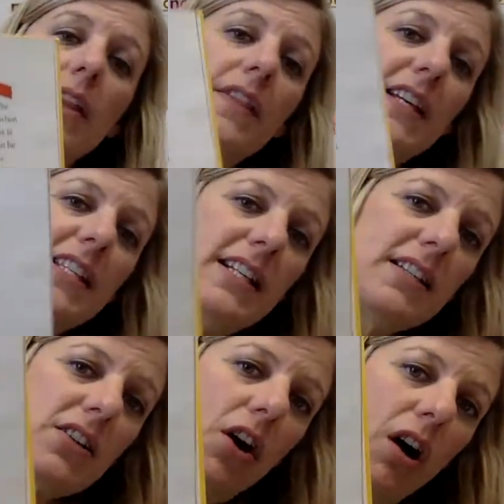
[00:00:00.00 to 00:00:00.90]
This
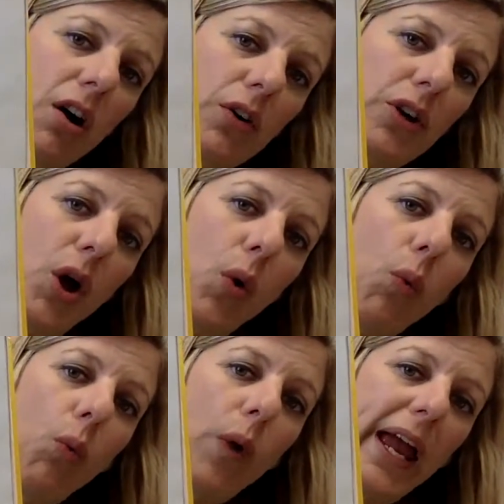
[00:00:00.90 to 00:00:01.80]
is called
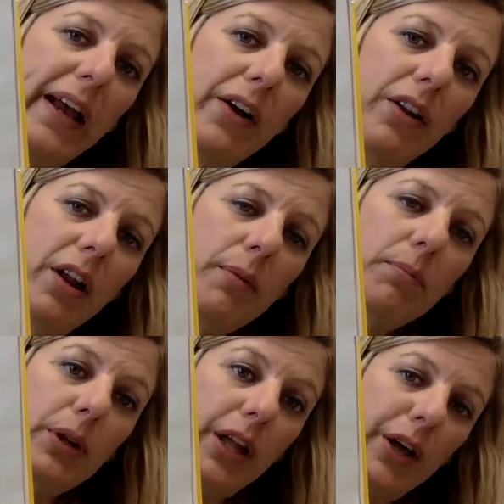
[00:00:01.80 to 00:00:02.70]
whale
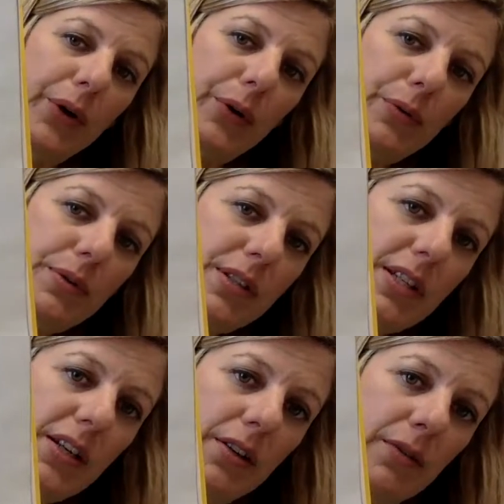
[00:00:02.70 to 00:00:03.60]

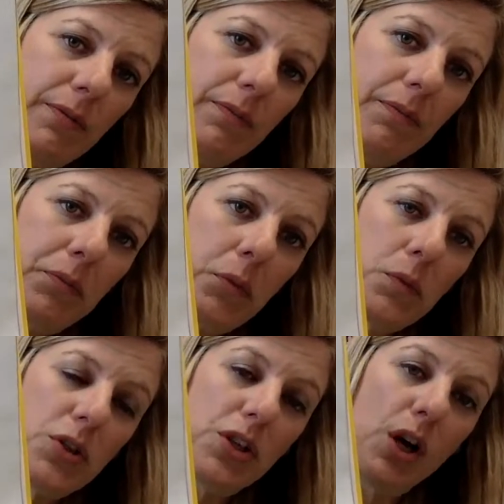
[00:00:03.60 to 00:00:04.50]
blows.
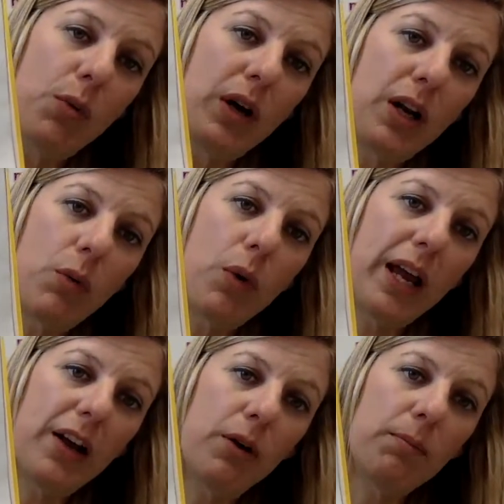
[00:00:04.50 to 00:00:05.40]
Do you know what a
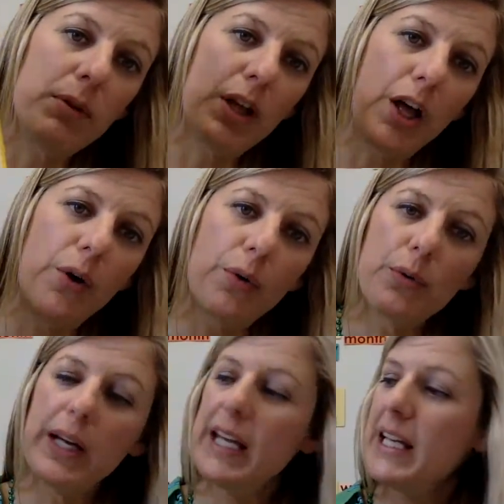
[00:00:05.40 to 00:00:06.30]
whale
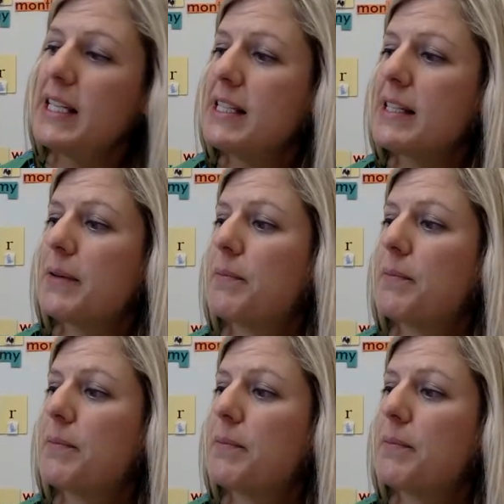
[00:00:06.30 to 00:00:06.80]
blow is?